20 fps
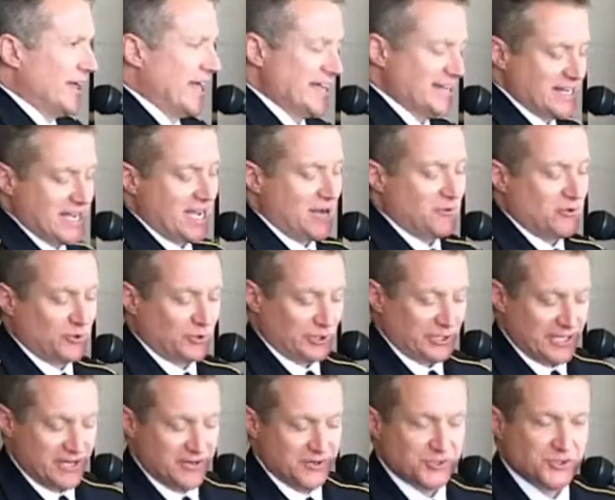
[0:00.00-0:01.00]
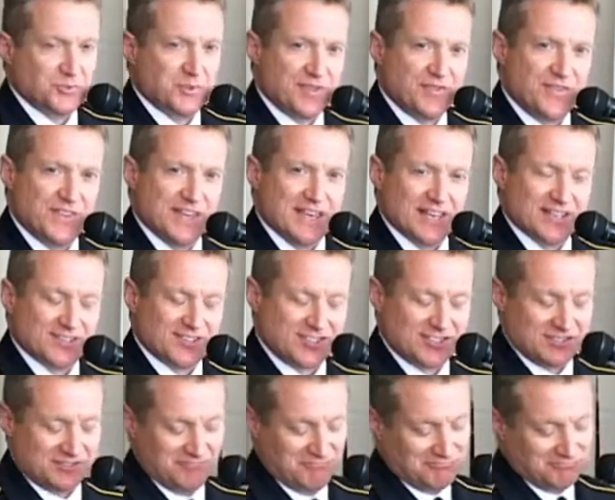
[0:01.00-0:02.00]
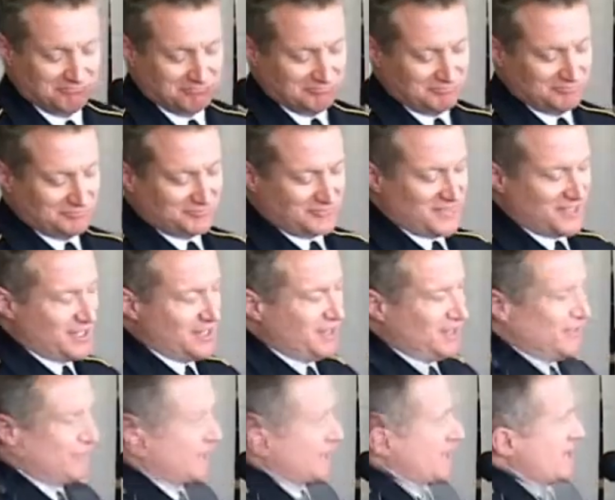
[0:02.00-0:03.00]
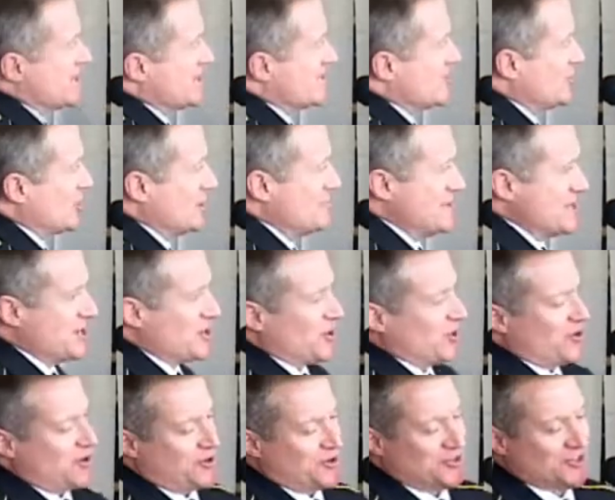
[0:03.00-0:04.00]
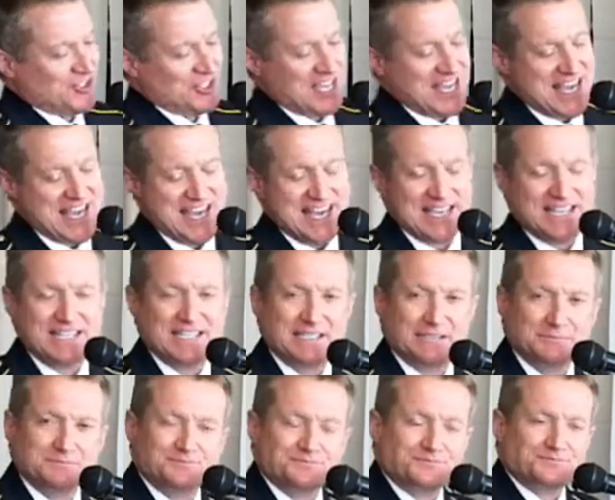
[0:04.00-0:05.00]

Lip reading: And I will close with this. Jimmy Carter said,